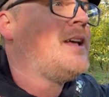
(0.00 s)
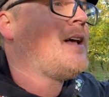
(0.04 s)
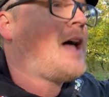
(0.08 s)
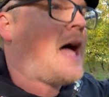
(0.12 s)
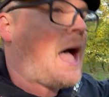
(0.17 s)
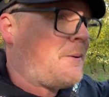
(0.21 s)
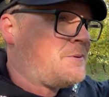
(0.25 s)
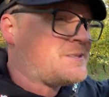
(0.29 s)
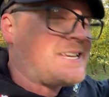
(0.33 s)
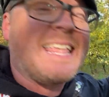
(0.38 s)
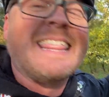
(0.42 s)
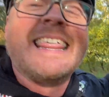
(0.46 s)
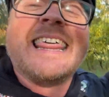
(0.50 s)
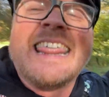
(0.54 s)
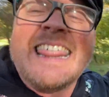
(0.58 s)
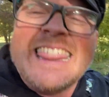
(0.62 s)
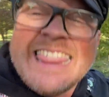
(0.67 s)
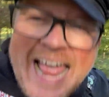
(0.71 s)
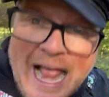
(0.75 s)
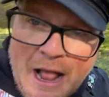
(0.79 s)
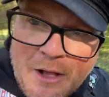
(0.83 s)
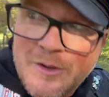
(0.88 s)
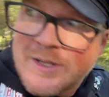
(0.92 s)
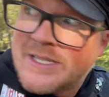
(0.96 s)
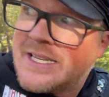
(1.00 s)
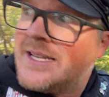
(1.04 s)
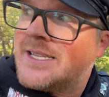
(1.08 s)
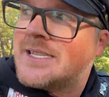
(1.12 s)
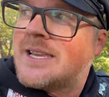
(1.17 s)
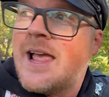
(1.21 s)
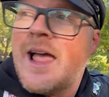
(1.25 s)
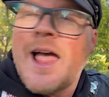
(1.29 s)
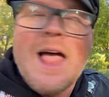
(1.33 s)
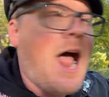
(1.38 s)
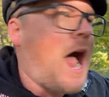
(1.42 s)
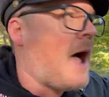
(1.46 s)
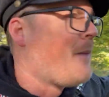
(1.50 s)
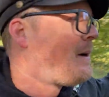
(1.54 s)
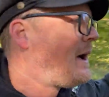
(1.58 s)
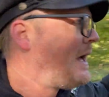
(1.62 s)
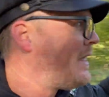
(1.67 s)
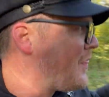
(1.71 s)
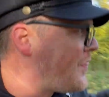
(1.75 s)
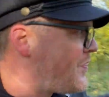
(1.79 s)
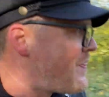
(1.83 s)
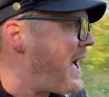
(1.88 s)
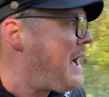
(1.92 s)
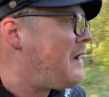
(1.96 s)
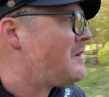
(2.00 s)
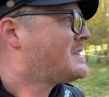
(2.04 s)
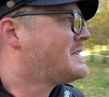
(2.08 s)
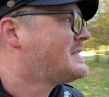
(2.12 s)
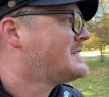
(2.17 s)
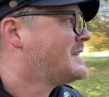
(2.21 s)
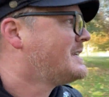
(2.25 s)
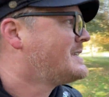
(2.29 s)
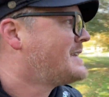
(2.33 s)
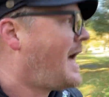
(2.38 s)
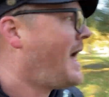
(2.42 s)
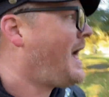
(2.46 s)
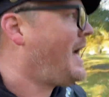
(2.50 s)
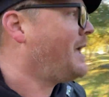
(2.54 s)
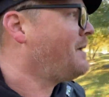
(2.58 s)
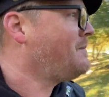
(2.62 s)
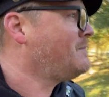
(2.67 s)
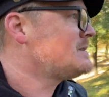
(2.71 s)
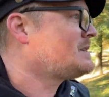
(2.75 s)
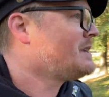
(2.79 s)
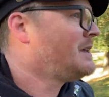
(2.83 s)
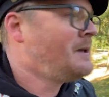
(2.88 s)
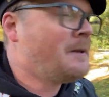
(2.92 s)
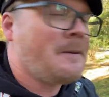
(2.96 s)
I would say thousands upon thousands of times.